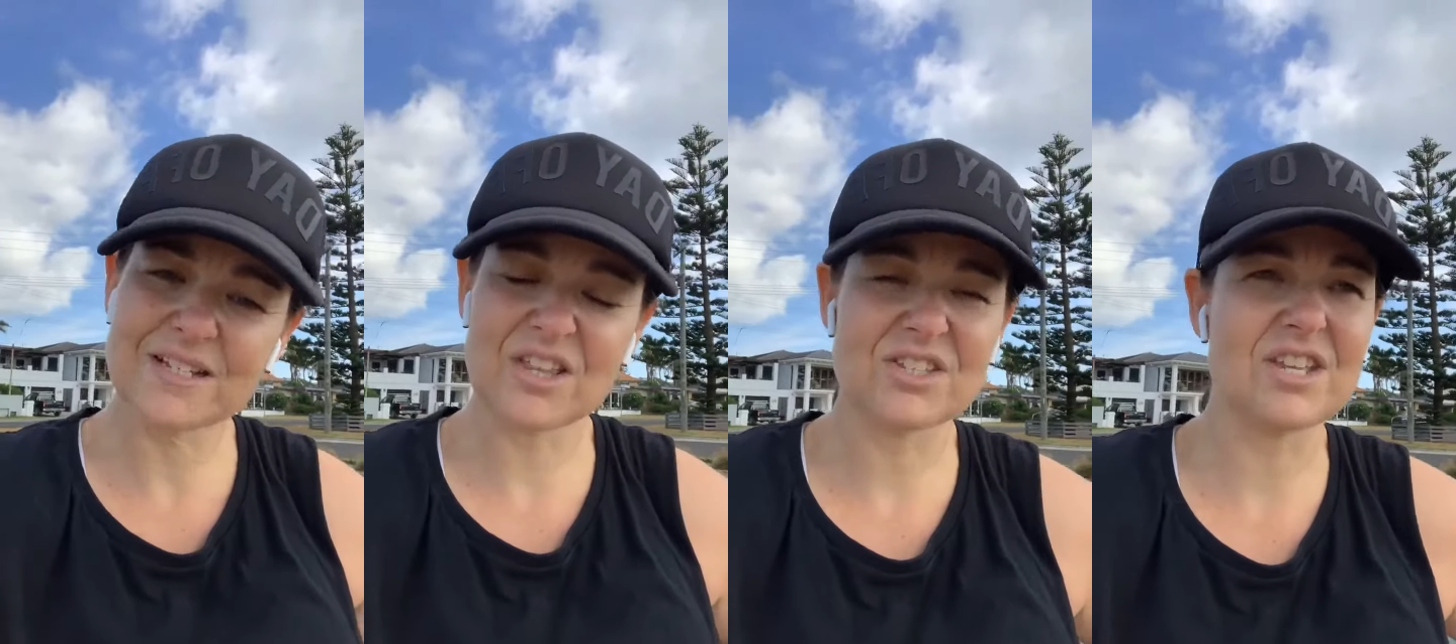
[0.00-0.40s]

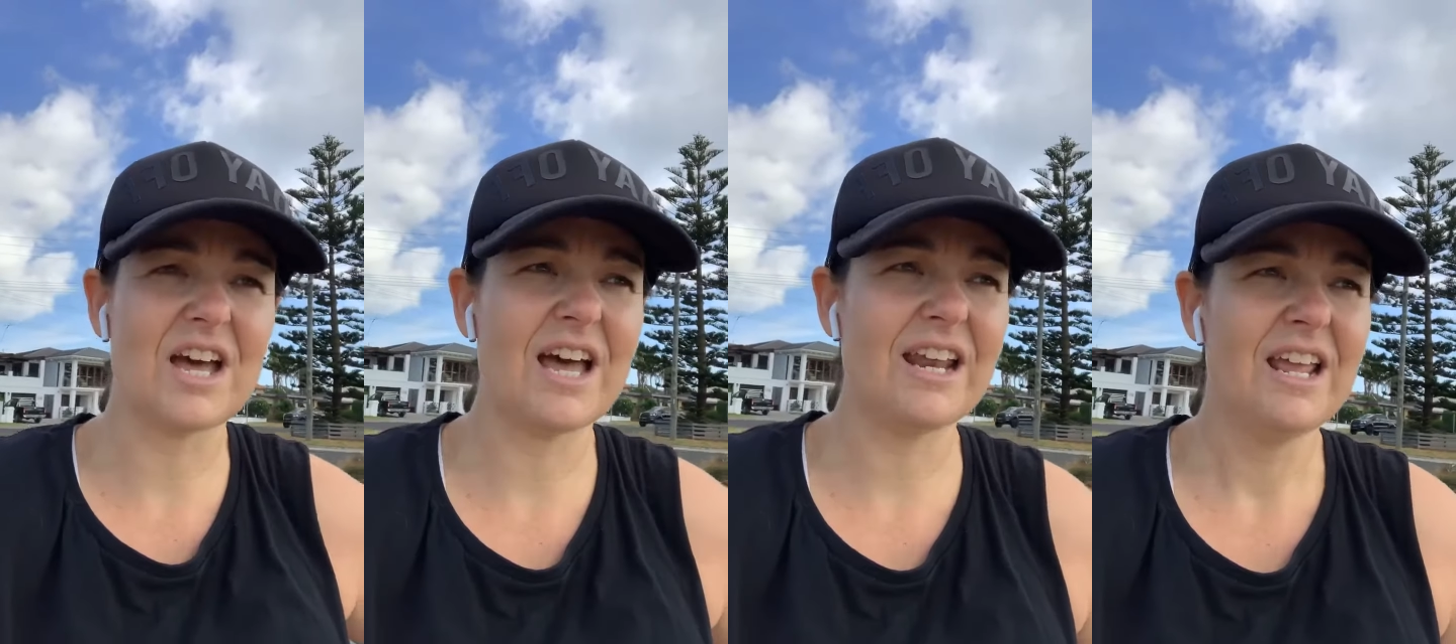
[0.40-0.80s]
to the
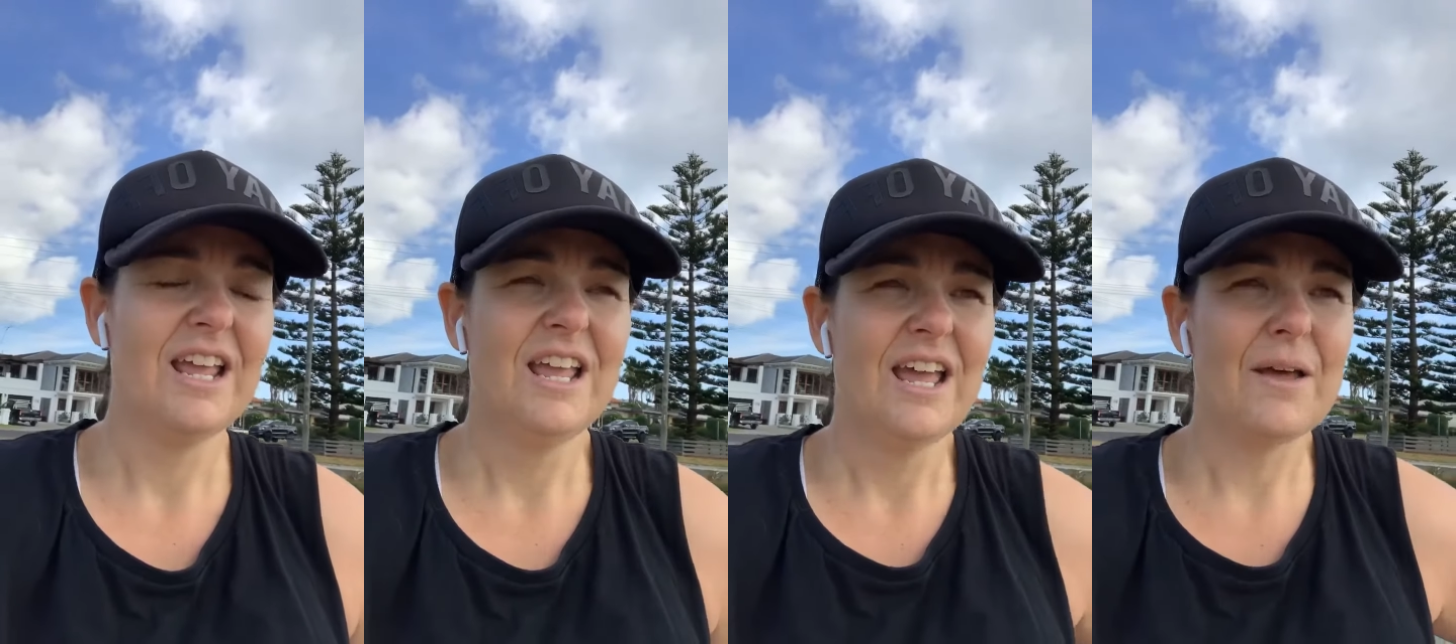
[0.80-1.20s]
side
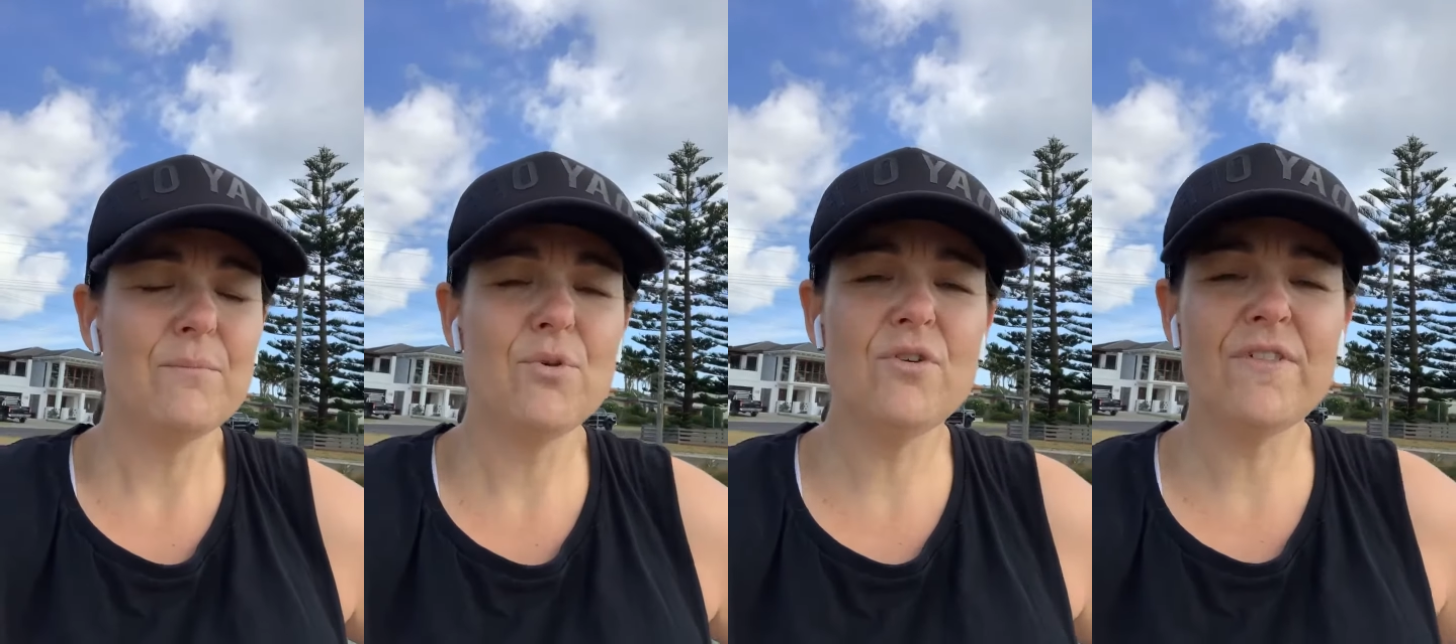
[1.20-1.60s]

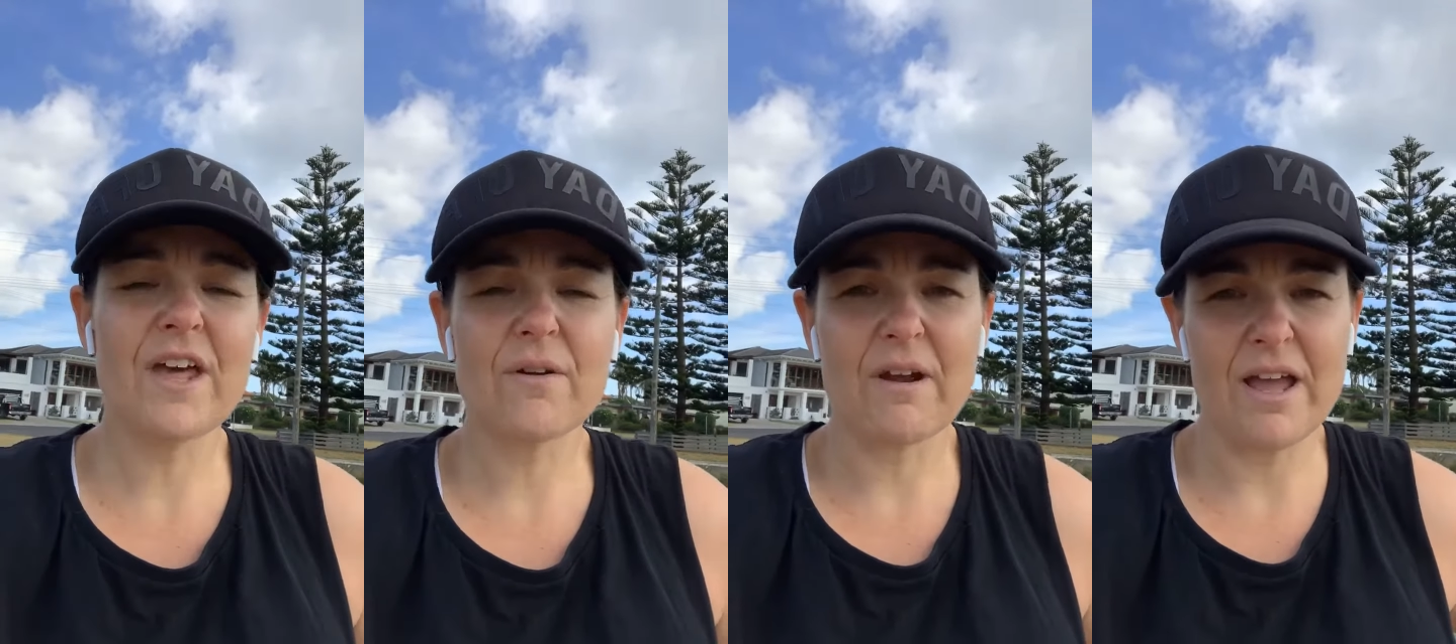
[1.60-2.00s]
and move
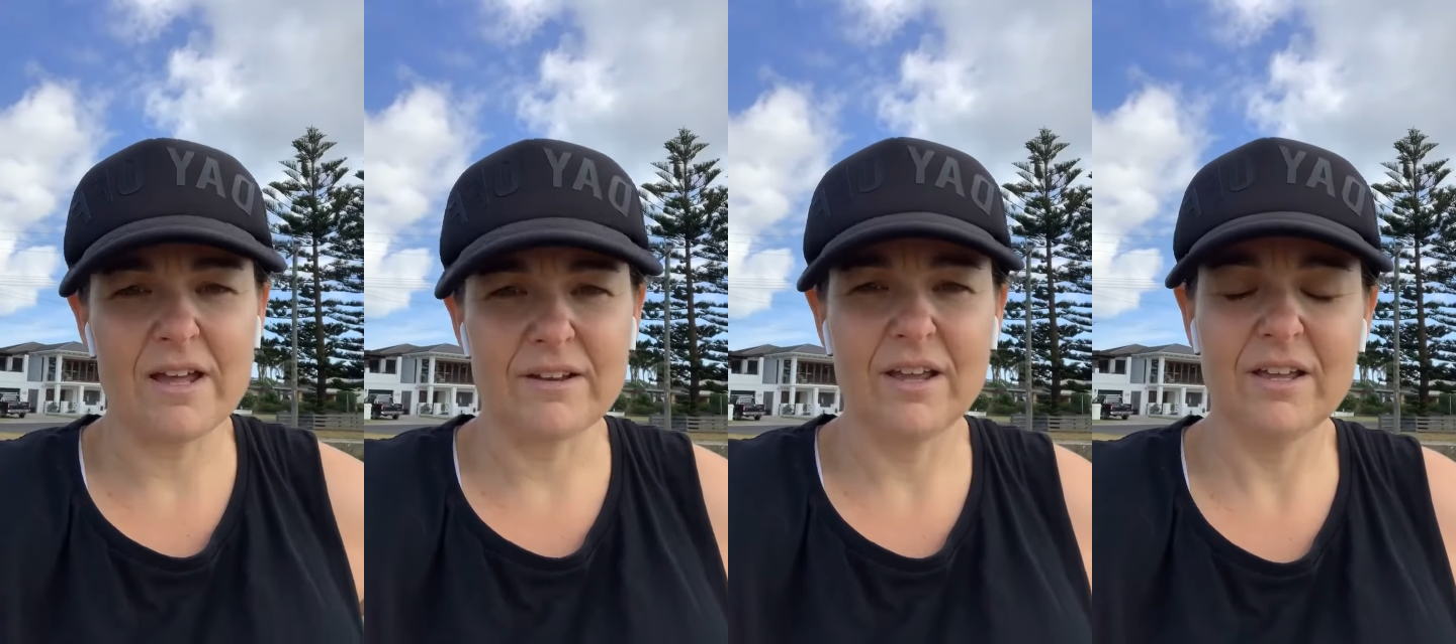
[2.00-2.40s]
that
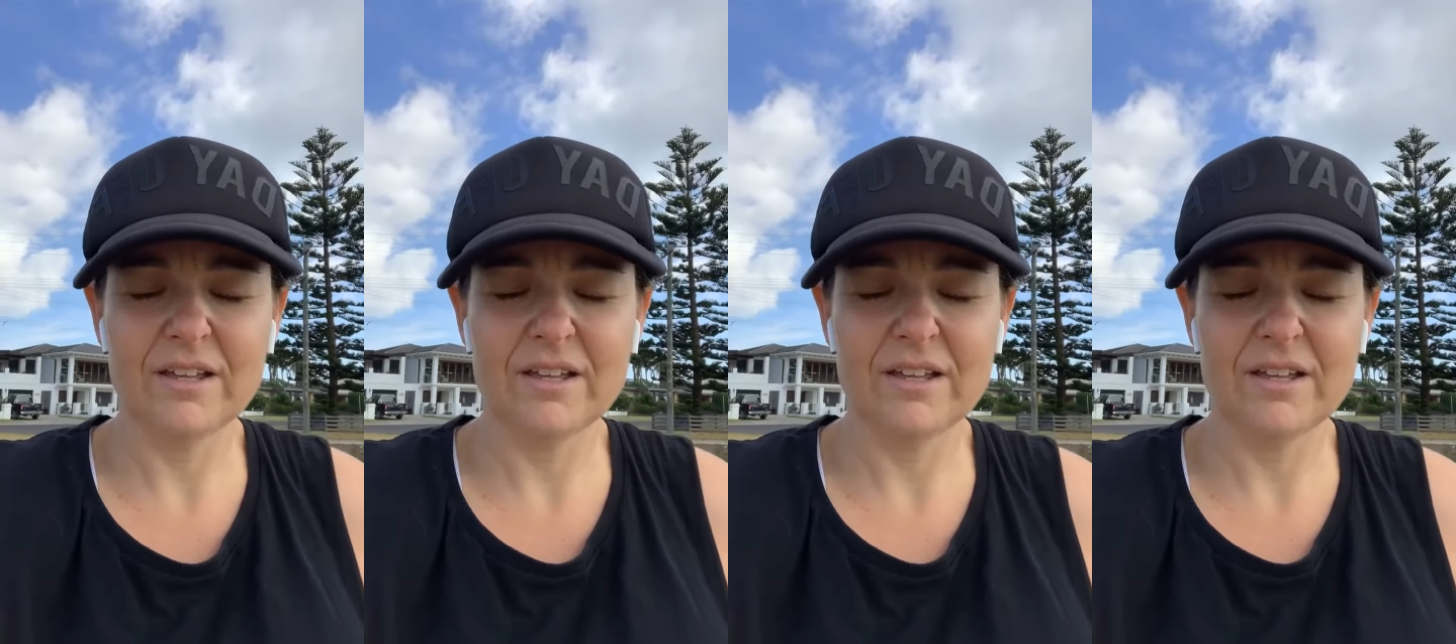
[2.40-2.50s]
around.